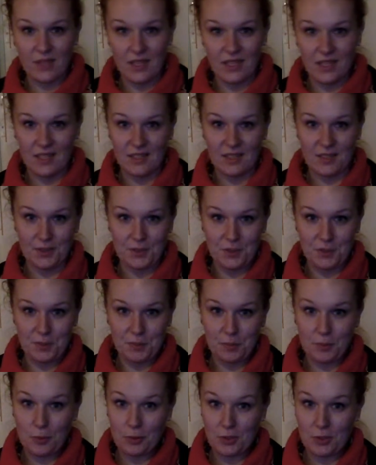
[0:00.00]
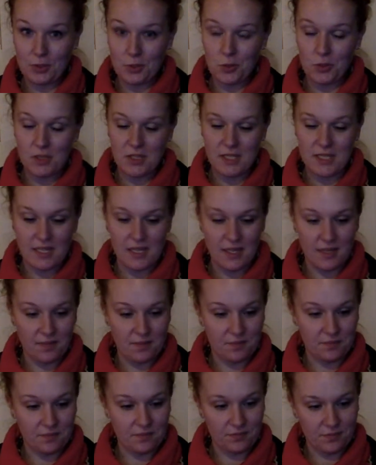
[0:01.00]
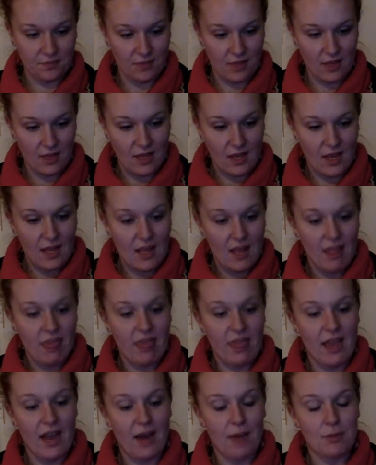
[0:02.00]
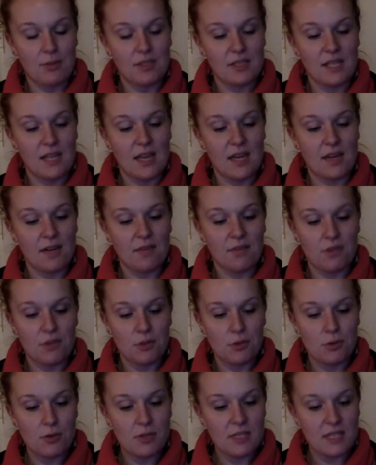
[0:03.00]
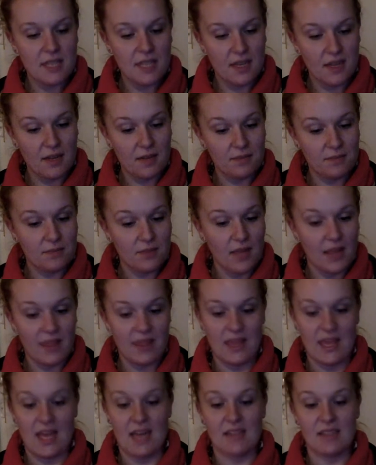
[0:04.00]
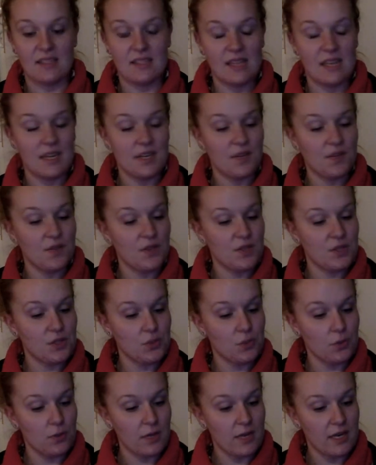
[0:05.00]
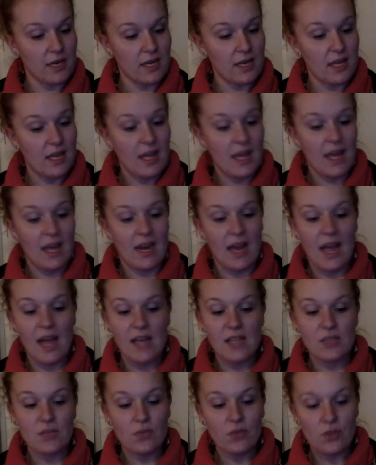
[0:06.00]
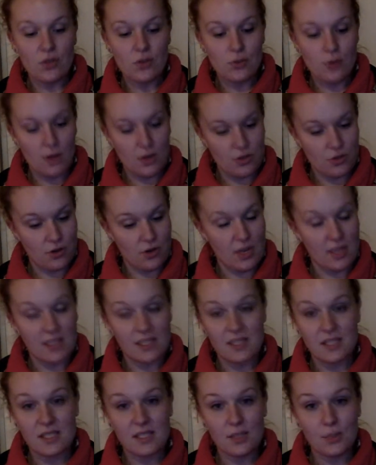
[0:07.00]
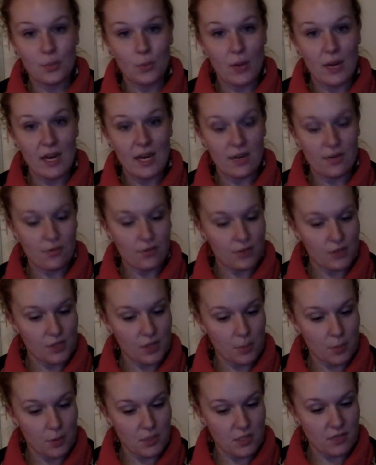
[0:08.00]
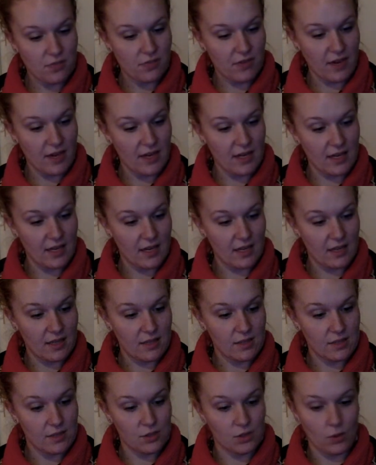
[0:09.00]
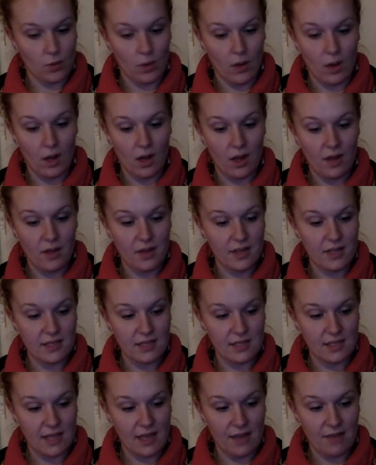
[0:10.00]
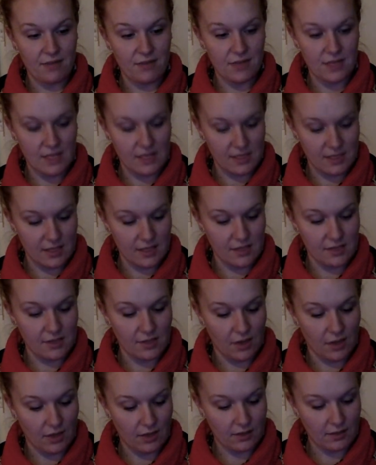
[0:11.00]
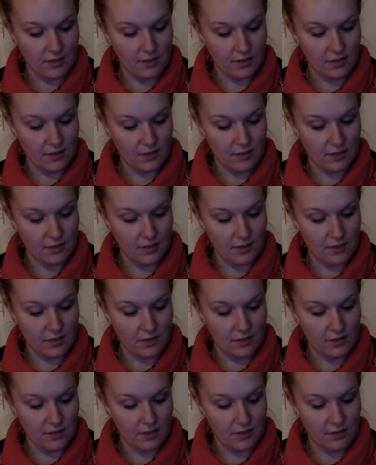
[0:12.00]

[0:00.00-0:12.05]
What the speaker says: Uh-oh, poor tortilla. That was the end of the tortilla, and that is the end of the story. And as for the treasure, it's still waiting for someone to find it. So all that's left is this song.